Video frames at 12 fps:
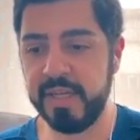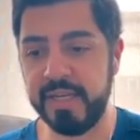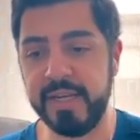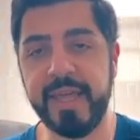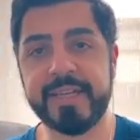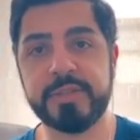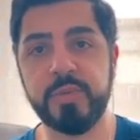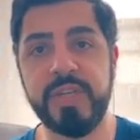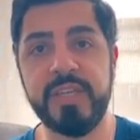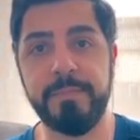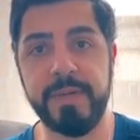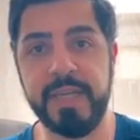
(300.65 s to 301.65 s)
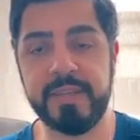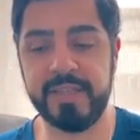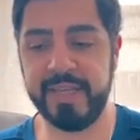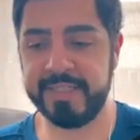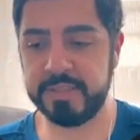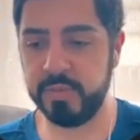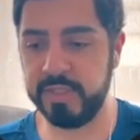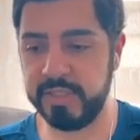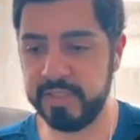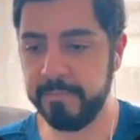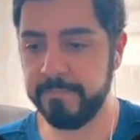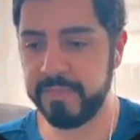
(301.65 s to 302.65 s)
Next week being the last
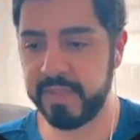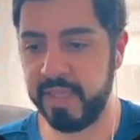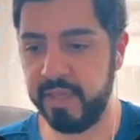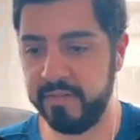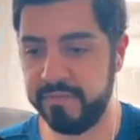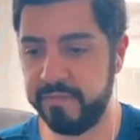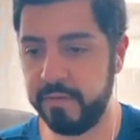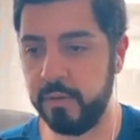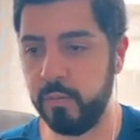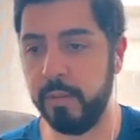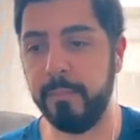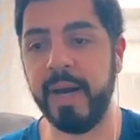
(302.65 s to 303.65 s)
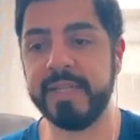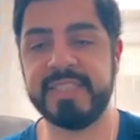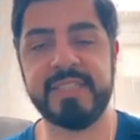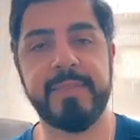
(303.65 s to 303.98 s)
week, if what my team